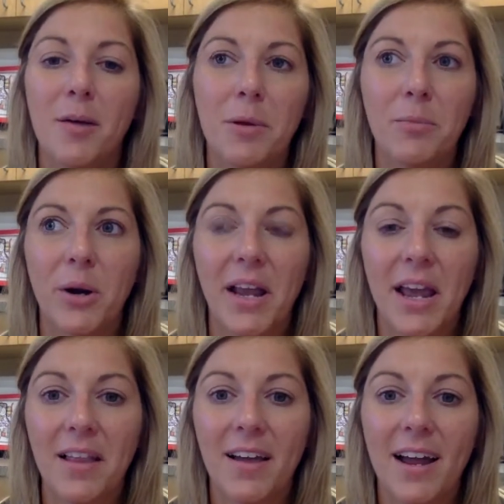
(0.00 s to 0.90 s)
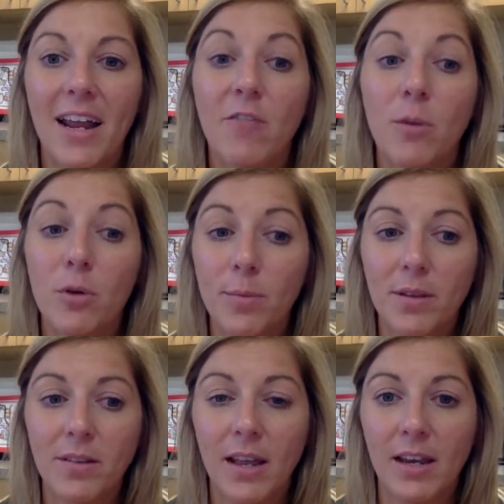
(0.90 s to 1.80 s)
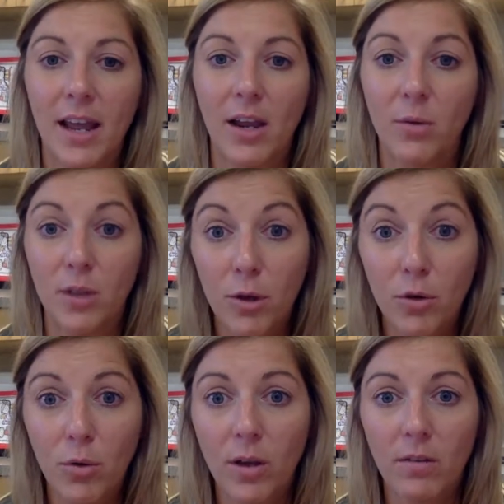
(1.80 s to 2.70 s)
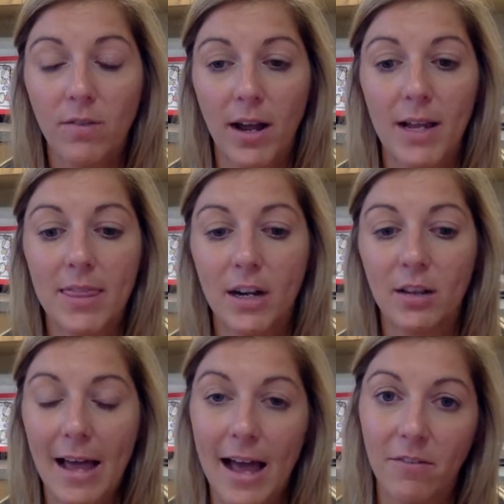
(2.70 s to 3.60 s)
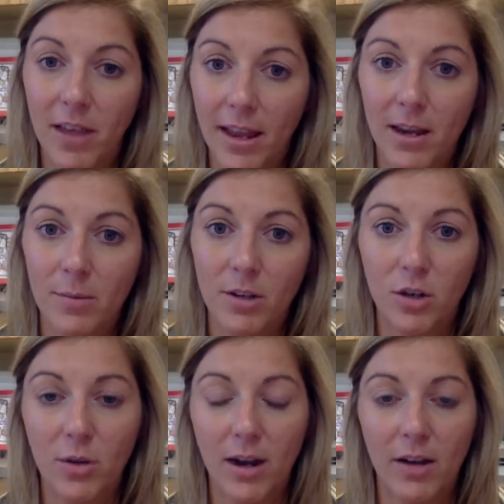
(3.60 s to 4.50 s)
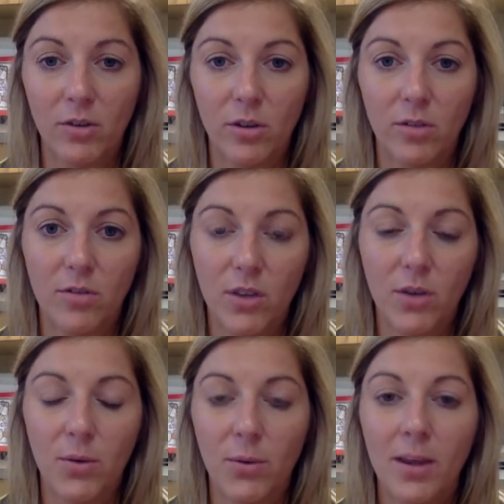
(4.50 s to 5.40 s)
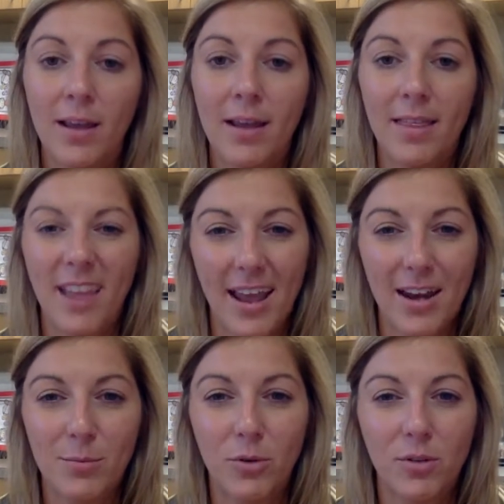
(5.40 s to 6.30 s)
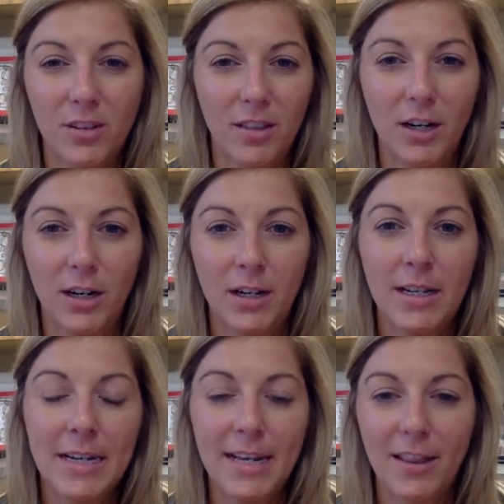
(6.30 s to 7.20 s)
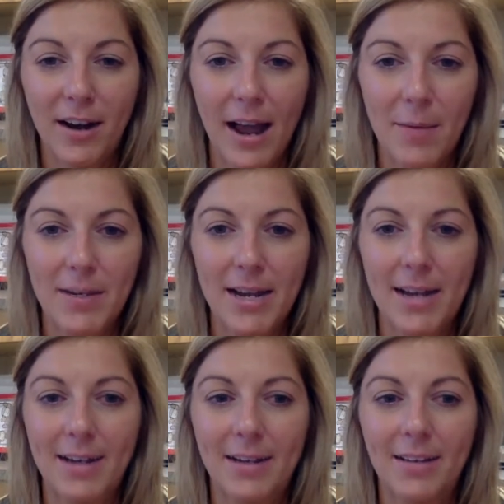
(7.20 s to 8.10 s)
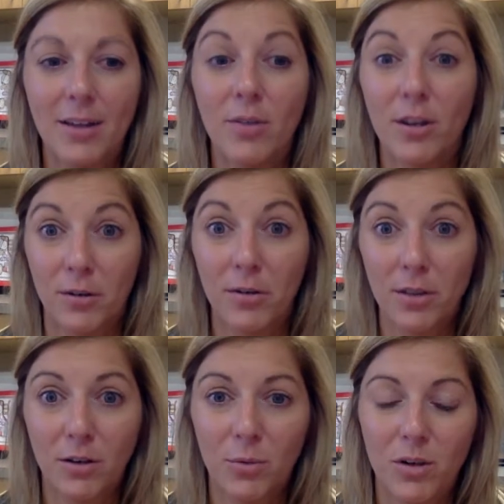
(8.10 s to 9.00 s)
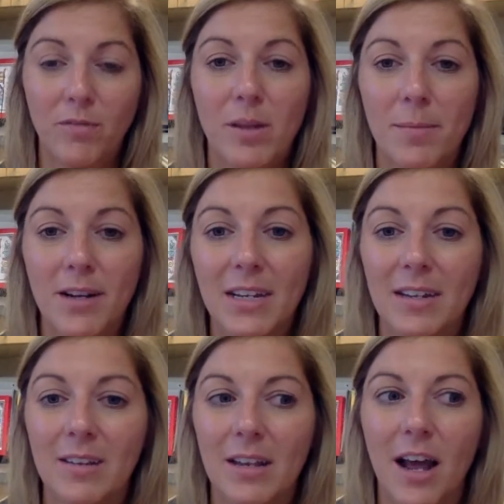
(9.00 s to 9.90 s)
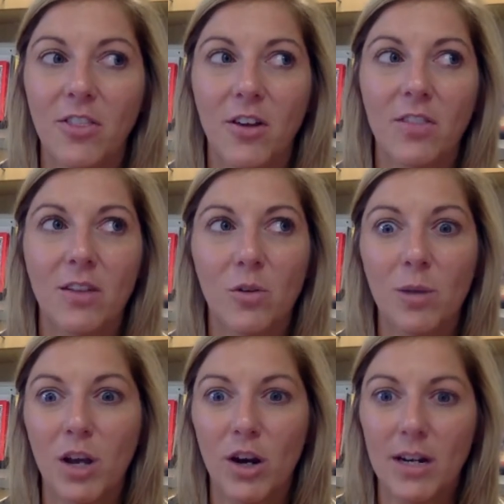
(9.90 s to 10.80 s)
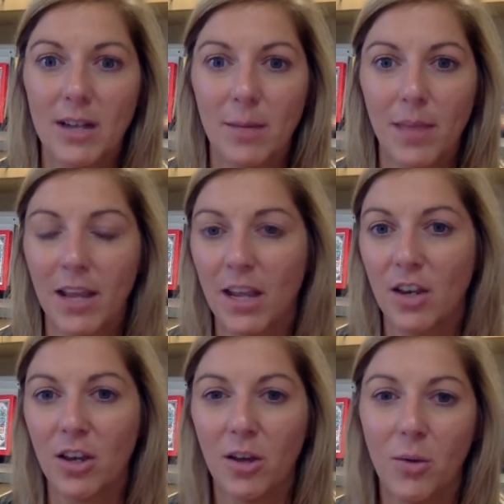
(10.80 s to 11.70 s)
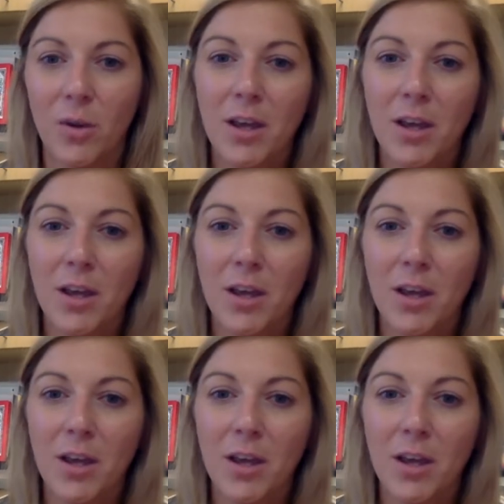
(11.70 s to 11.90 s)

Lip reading: in pre-K a lot. If you pull up the San Diego Zoo, you can find their live cams, and you can actually view the animals in their habitat. And so there's one of the monkeys, and I thought this would be a great time they could do